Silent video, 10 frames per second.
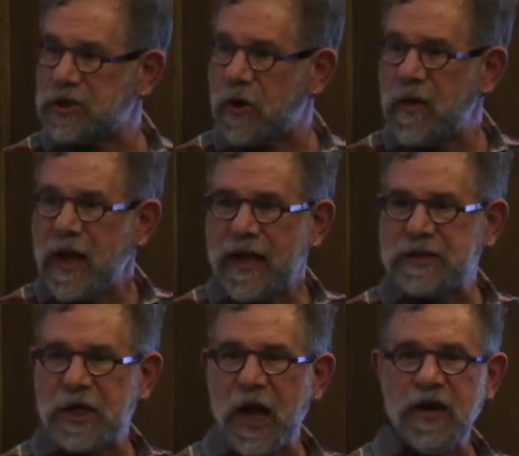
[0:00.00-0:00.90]
So
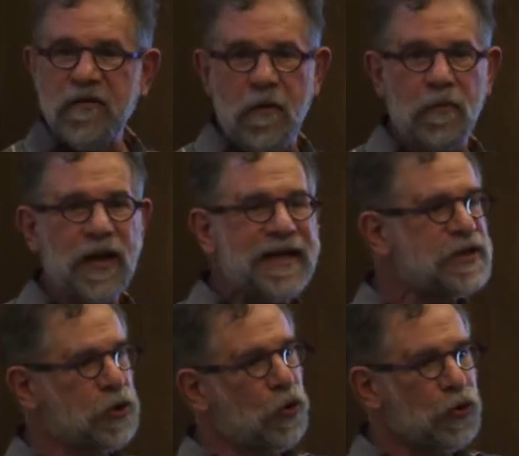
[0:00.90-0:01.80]
it's a kind of a
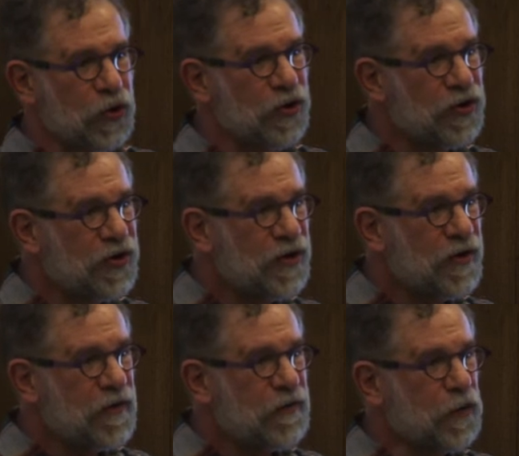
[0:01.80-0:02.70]
placeholder
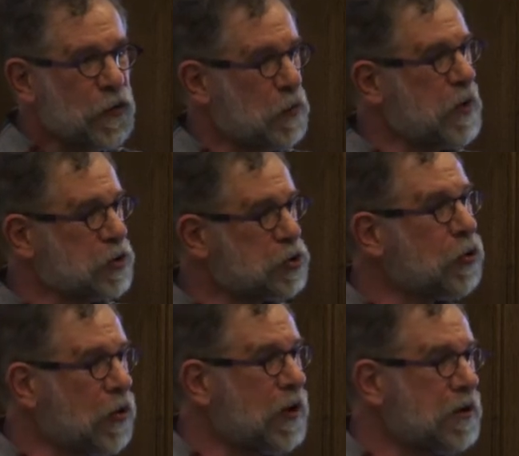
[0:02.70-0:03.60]
for the real
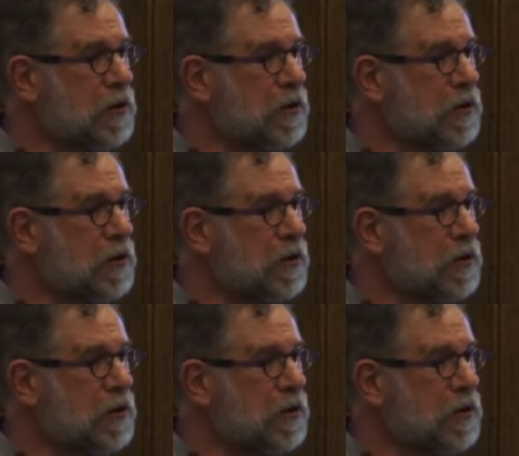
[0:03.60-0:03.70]
story.